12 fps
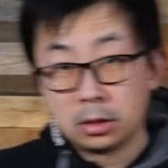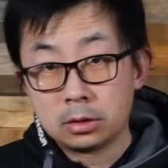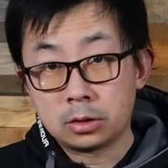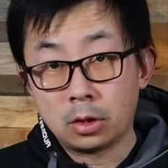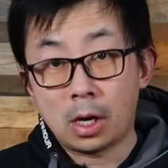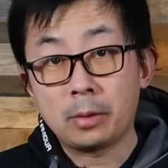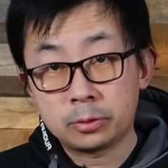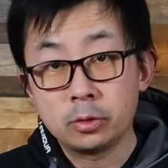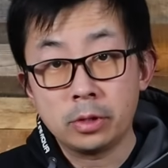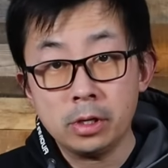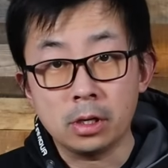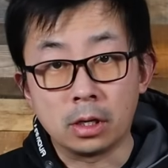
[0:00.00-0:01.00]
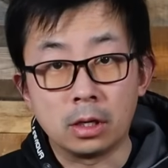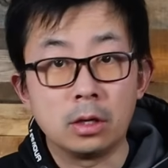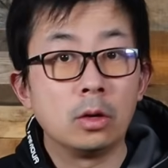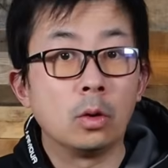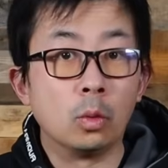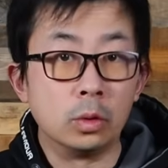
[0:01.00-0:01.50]
So up to here,
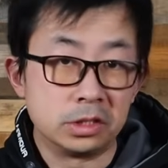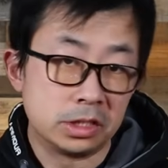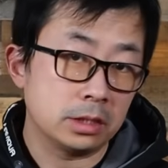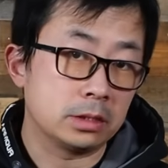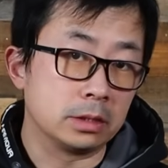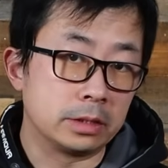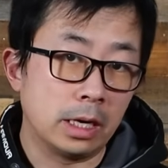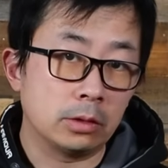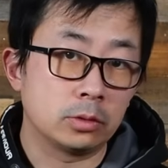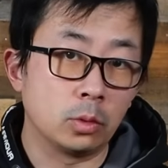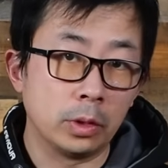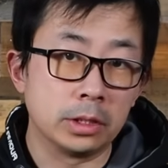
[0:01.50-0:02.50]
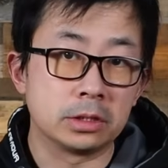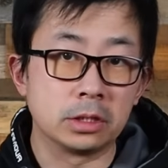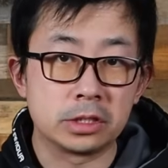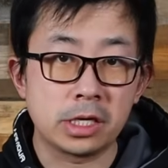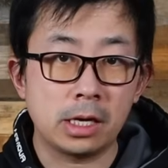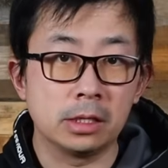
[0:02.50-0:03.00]
we just dealt with the
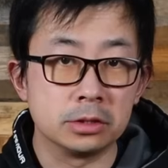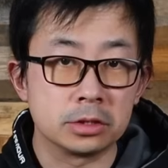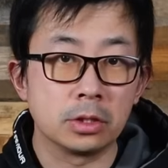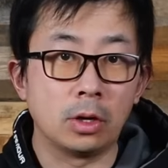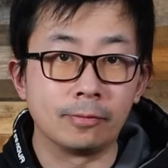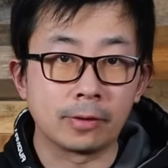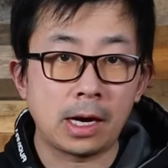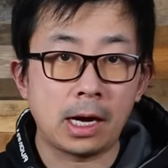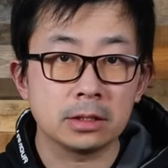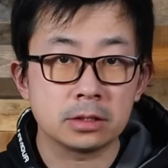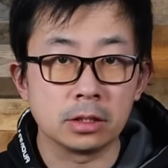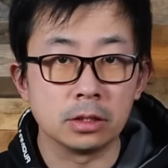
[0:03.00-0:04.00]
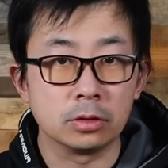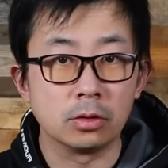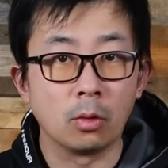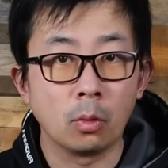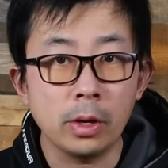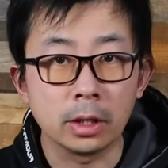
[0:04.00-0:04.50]
challenge of casting into
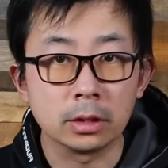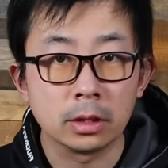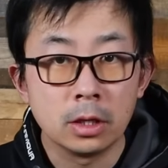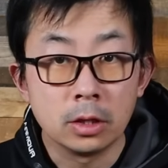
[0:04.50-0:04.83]
the wind